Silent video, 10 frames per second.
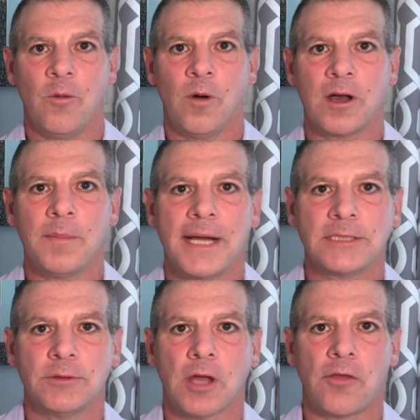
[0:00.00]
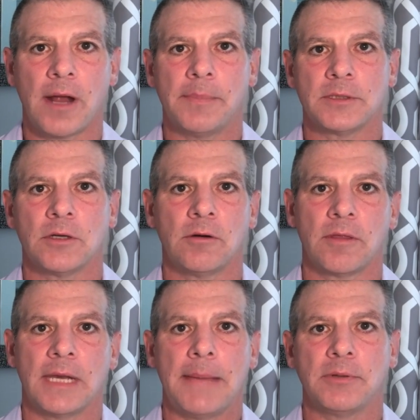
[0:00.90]
Welcome back to another episode of
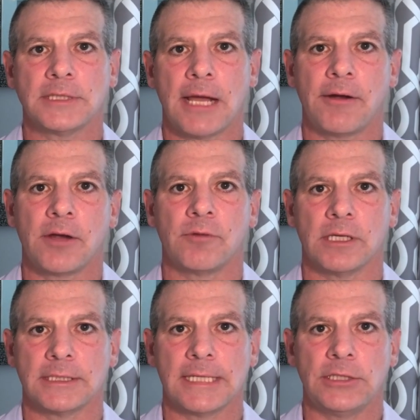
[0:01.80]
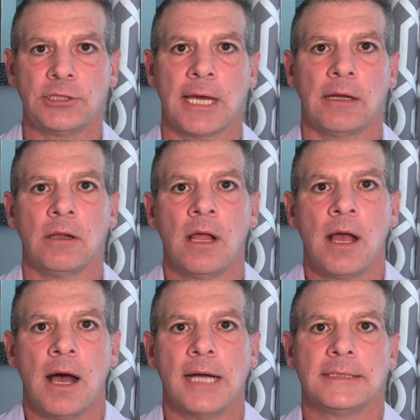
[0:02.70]
the Naples Area Real Estate Channel.
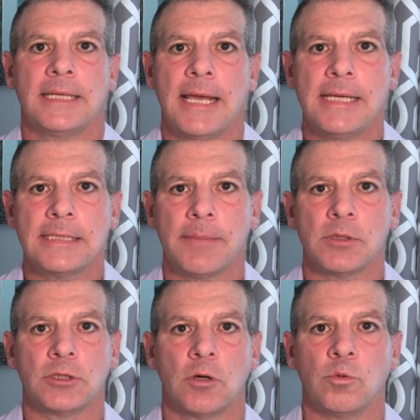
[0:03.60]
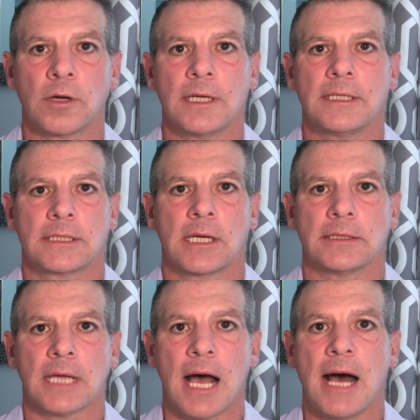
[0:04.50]
On today's episode, we're going to
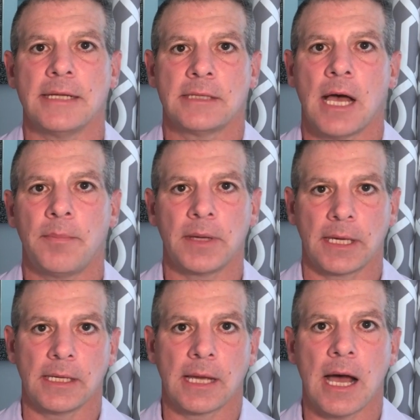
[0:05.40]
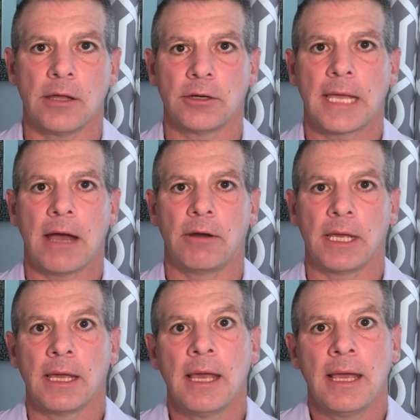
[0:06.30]
discuss a hot topic in Collier
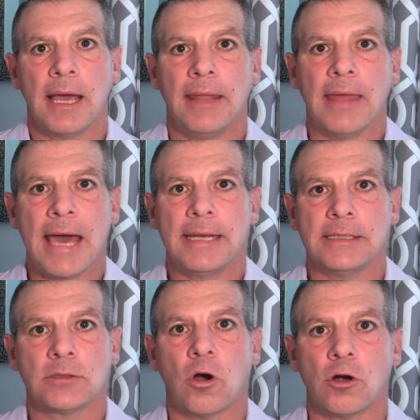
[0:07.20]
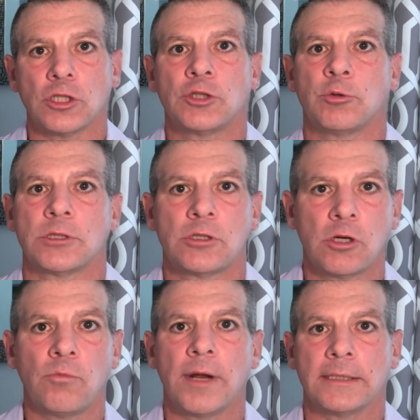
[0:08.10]
County, and that is, are
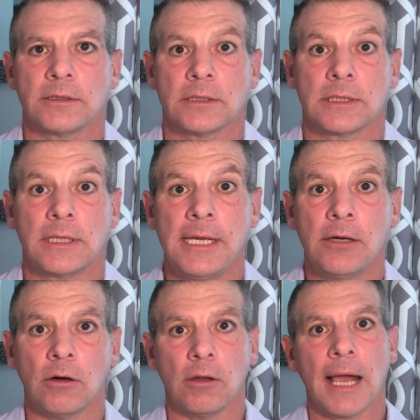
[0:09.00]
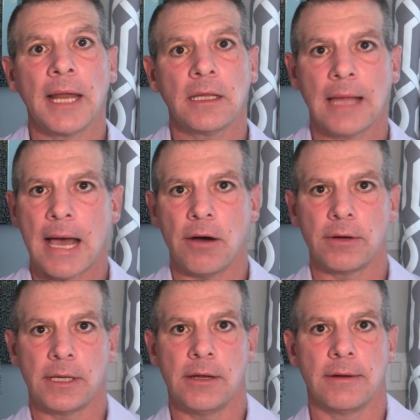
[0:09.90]
short-term rentals legal and allowed
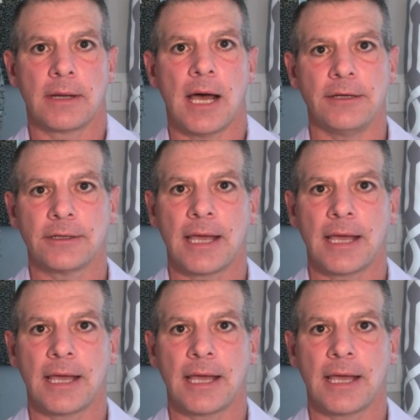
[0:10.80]
here in Collier